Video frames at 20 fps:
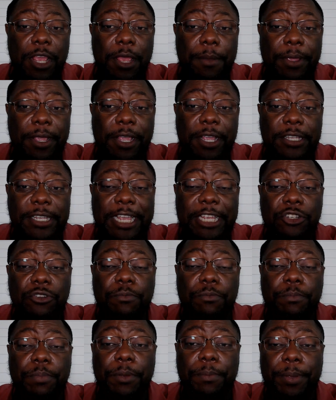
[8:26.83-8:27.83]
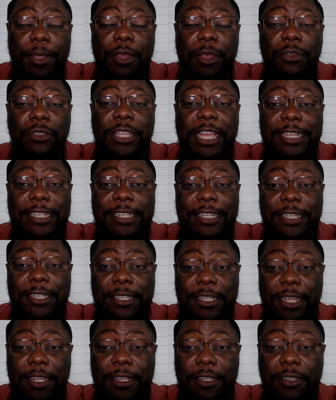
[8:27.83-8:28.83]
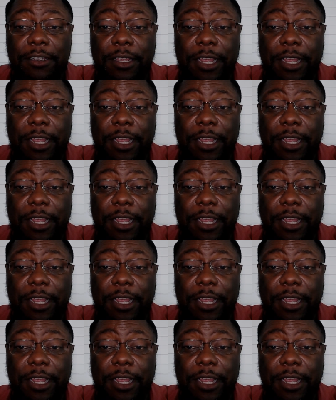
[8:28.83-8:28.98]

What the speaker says: Because as you build that success